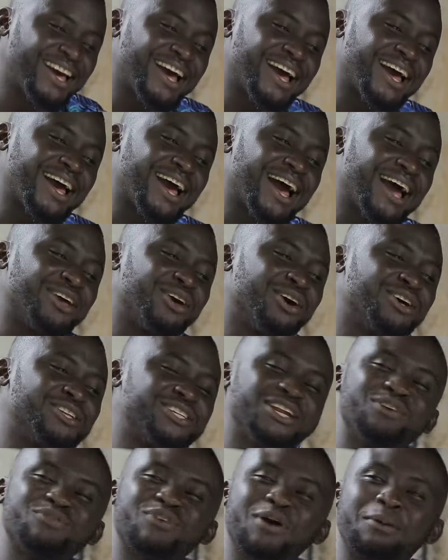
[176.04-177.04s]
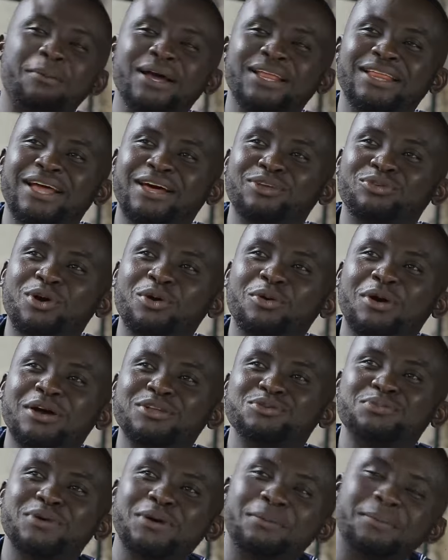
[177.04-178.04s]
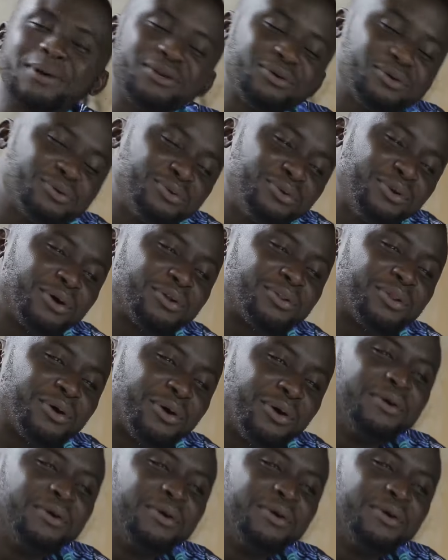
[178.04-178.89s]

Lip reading: And your Jennifer might as well want to be a medical doctor.